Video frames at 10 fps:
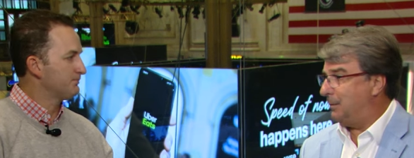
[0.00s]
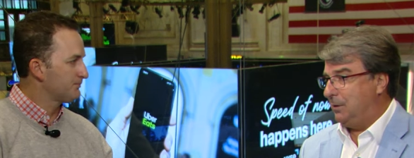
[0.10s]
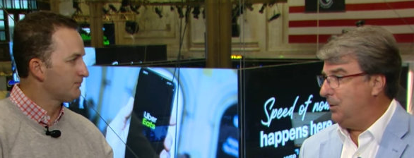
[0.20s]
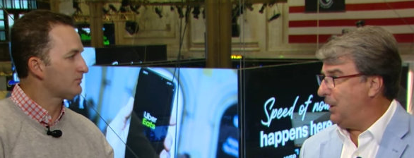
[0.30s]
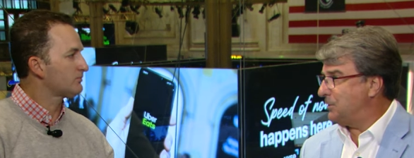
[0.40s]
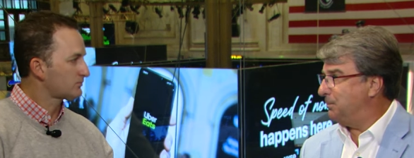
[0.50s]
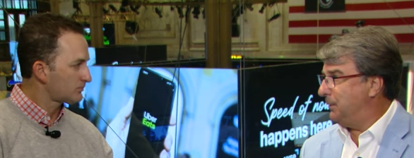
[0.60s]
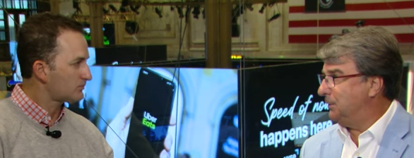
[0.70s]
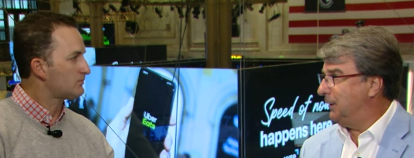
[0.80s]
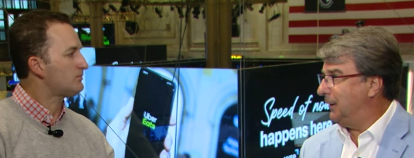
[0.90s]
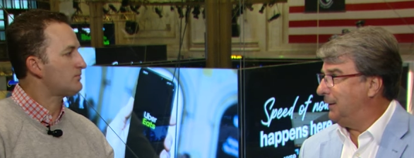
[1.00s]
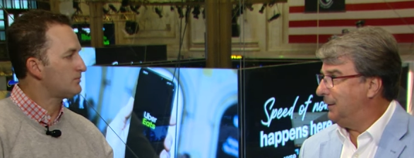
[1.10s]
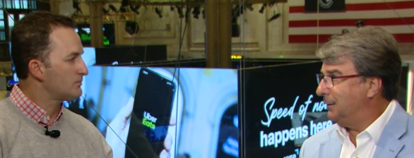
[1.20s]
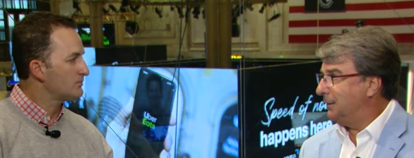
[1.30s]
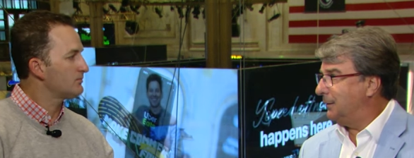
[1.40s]
Speaker 1: I mean, you guys are building
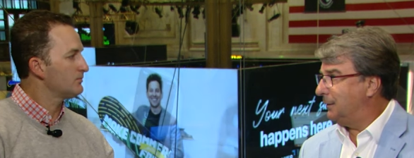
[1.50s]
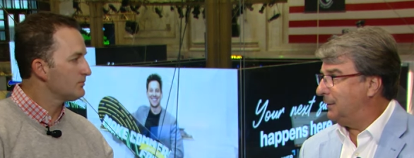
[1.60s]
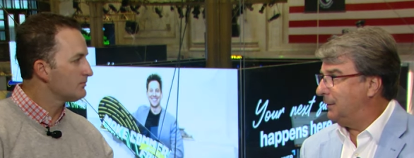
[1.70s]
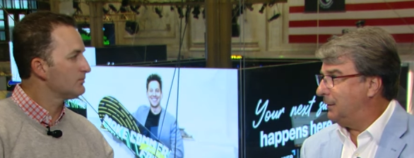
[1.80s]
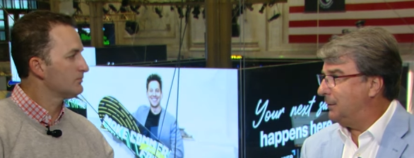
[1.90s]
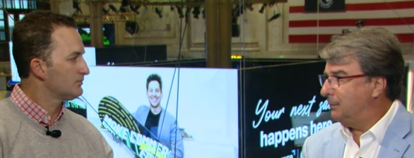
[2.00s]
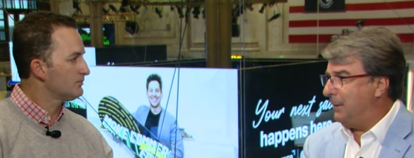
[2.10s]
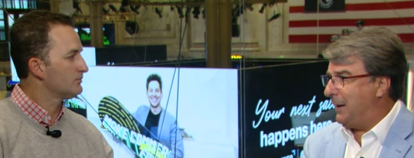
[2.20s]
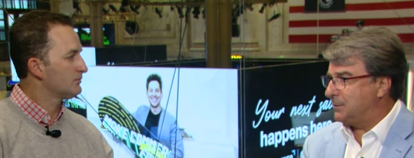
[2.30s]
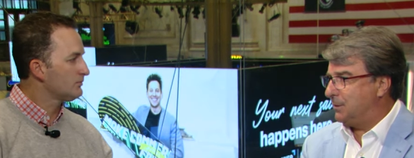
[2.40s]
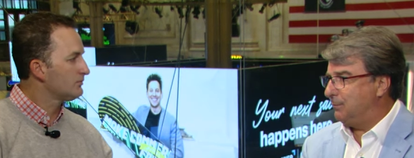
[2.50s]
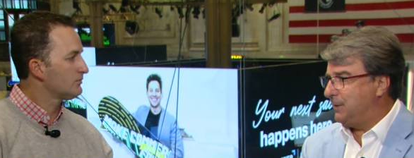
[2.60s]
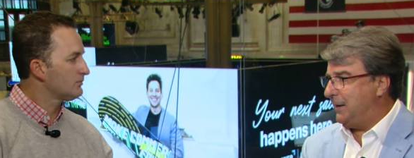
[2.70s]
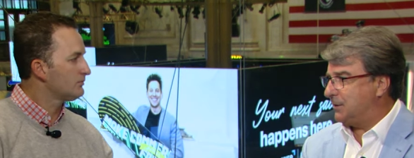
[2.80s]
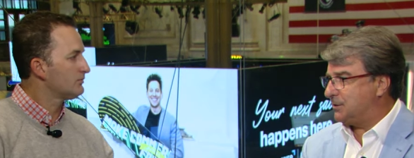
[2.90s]
massive
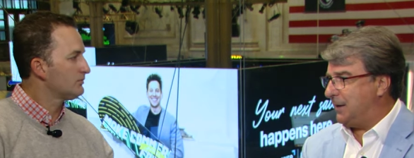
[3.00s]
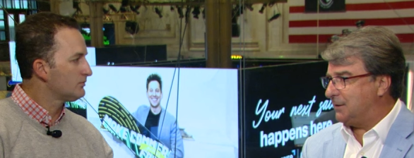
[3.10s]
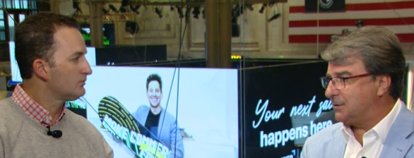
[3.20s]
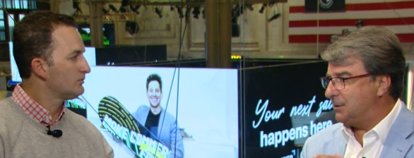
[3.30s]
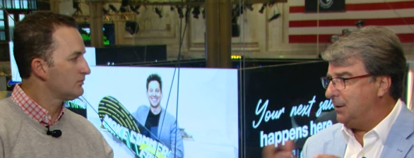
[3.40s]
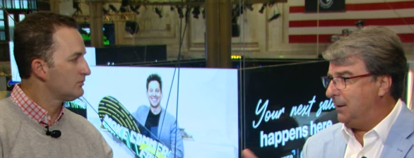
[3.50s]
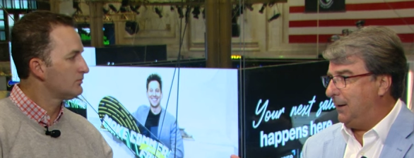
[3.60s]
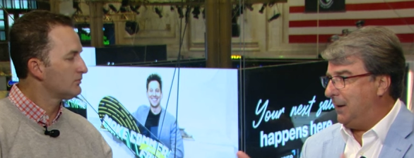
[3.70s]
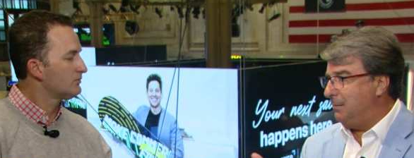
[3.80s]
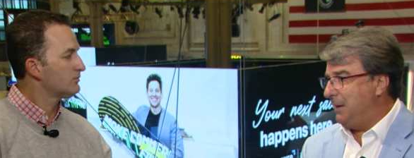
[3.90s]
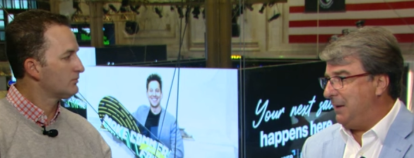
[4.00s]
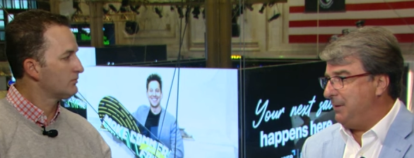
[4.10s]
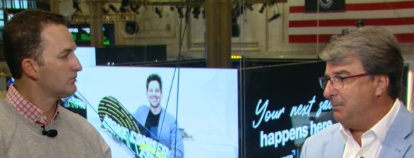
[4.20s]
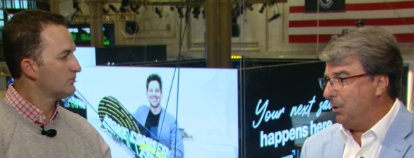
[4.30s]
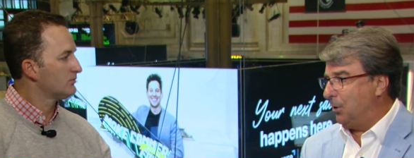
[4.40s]
data sets and
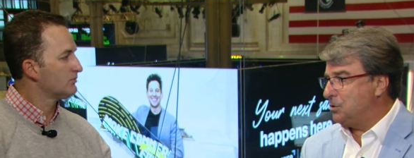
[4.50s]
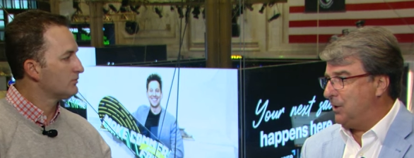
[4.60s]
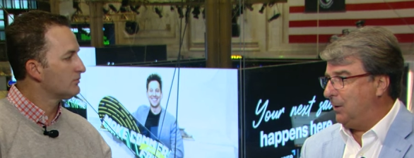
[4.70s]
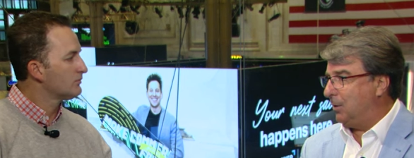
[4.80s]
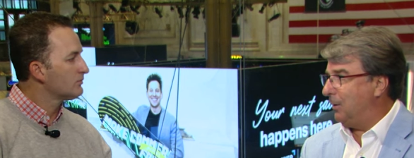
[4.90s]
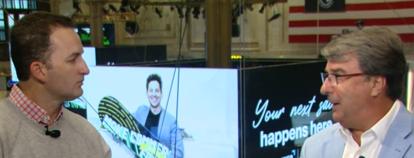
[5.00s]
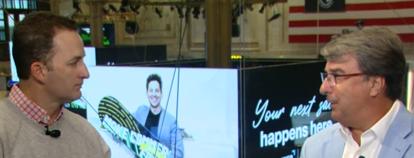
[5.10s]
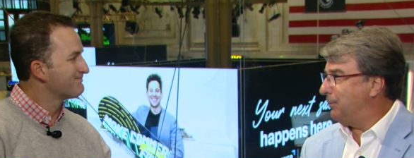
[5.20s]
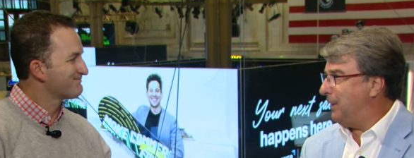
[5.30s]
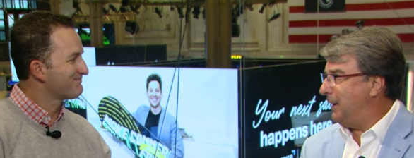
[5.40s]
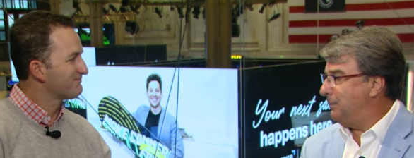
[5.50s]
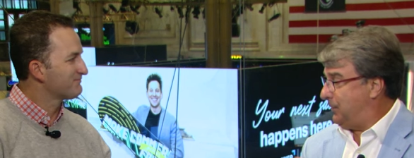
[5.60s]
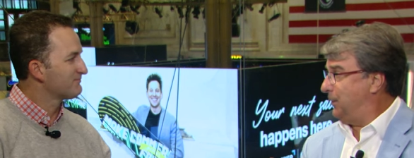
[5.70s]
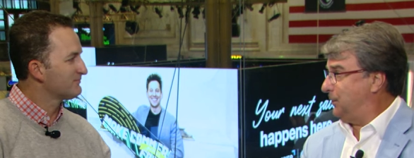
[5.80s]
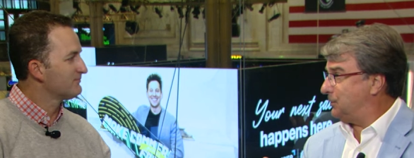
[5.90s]
maybe merging or integrating with
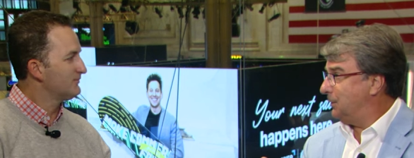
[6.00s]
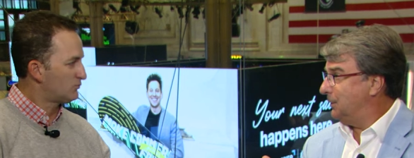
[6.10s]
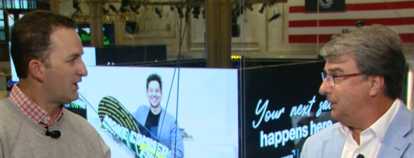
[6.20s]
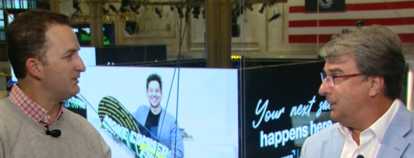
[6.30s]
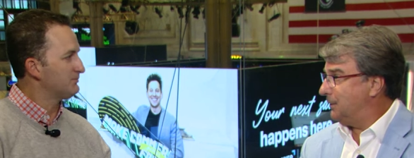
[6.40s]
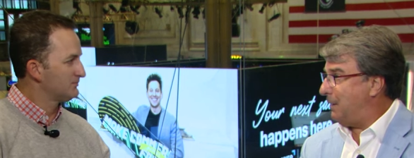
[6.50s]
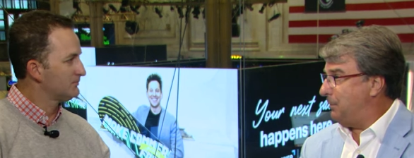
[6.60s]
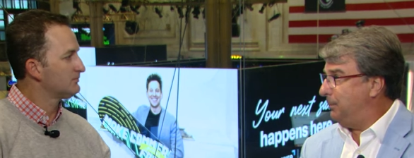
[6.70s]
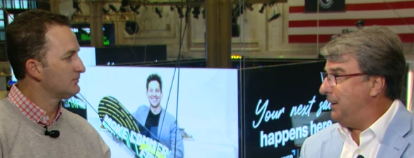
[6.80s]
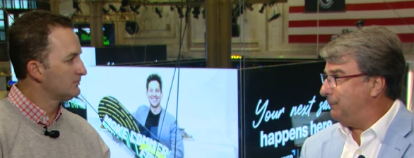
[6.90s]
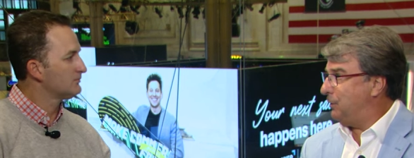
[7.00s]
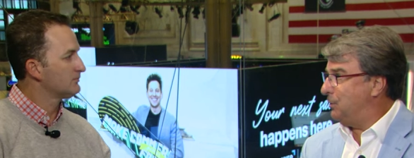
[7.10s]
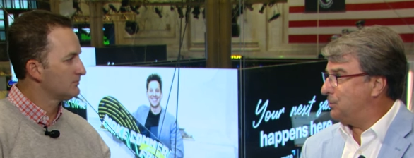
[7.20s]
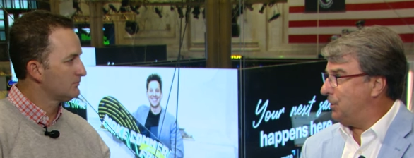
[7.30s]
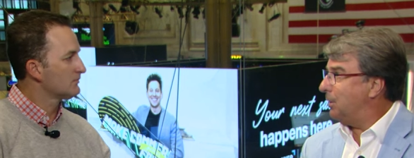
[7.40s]
others. Right. That will be a
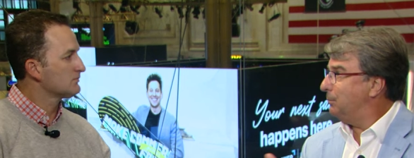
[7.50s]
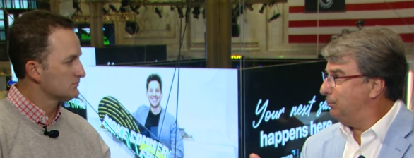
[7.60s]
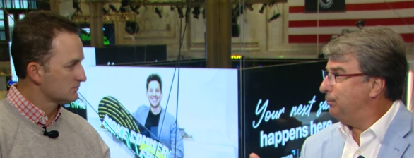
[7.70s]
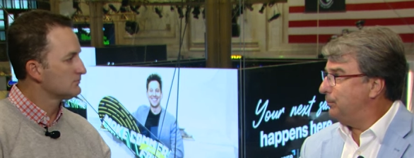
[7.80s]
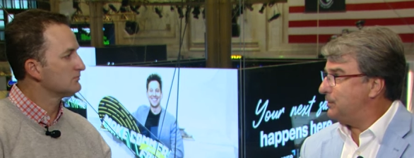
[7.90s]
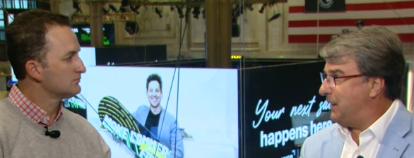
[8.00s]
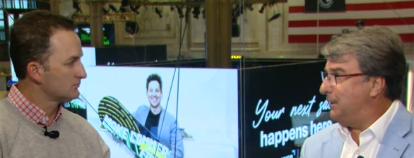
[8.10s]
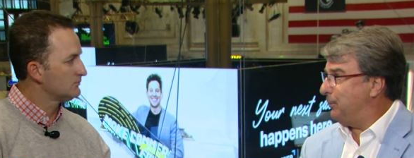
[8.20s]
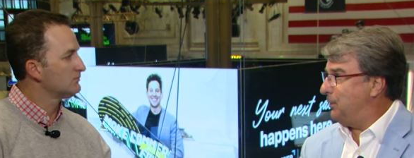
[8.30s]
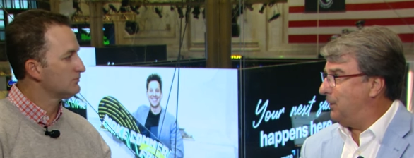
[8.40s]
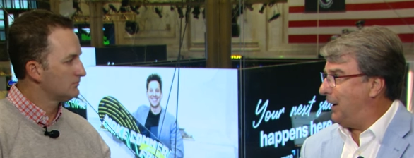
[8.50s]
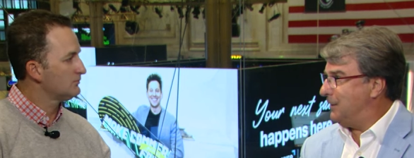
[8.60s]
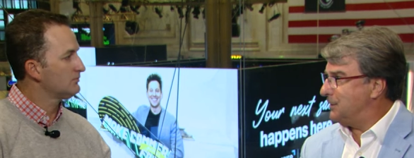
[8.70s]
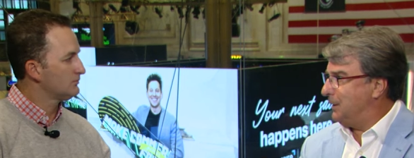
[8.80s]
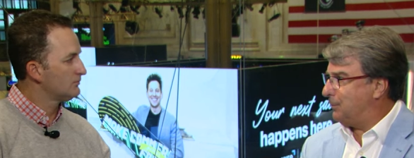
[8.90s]
future state for you
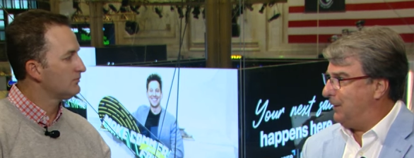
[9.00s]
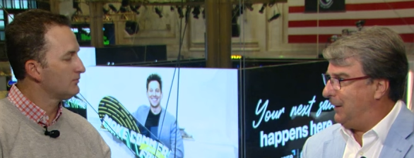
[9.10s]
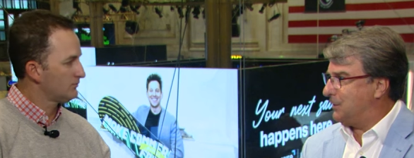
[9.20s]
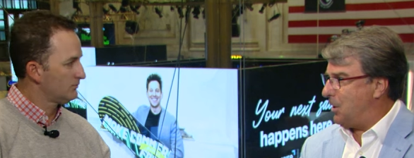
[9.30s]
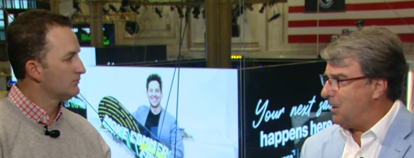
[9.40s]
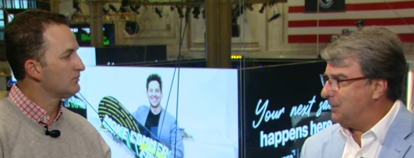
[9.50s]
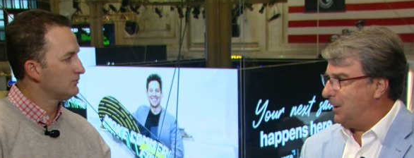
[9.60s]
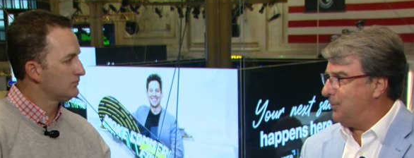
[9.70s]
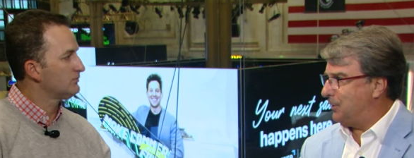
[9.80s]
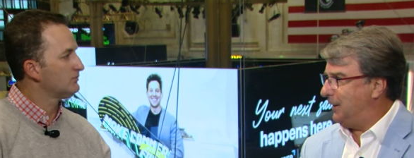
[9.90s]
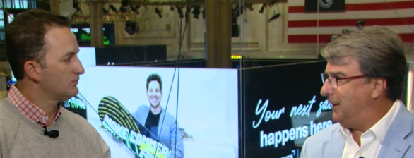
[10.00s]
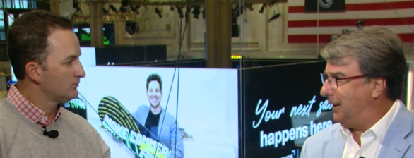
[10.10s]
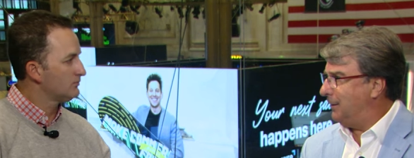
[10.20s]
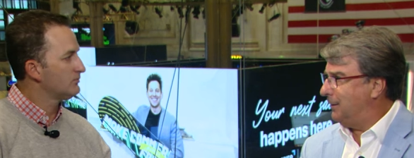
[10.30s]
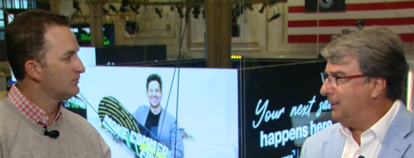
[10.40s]
guys, integrating and talking to other data
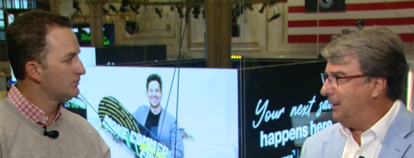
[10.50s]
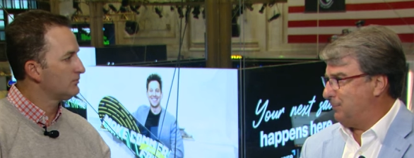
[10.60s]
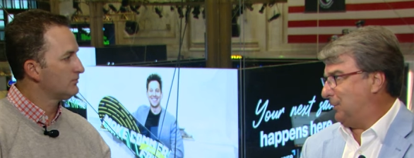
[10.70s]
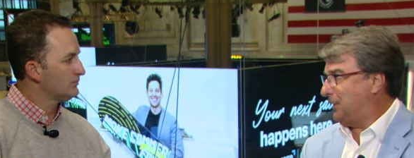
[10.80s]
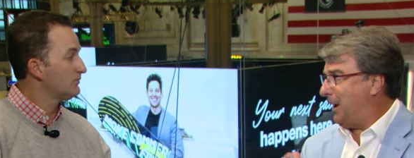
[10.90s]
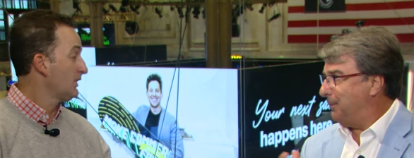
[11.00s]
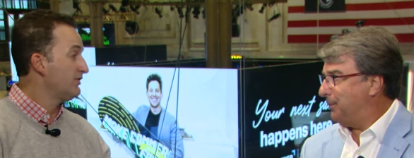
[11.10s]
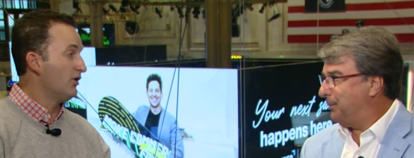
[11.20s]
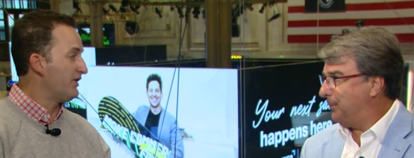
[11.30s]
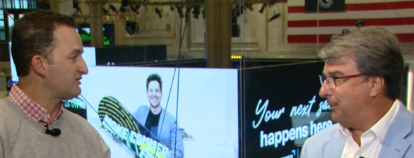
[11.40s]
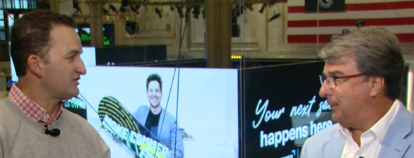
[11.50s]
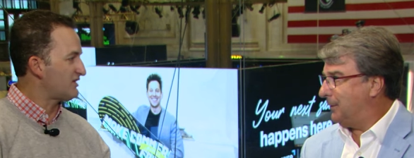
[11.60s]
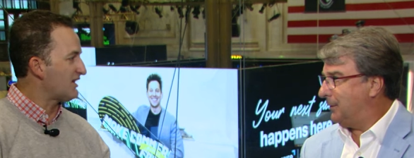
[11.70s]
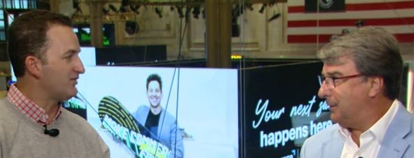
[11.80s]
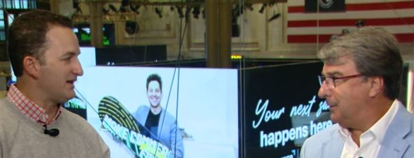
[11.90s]
in real time.
Speaker 2: No, that's
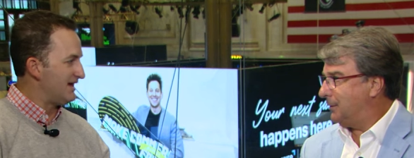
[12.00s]
exactly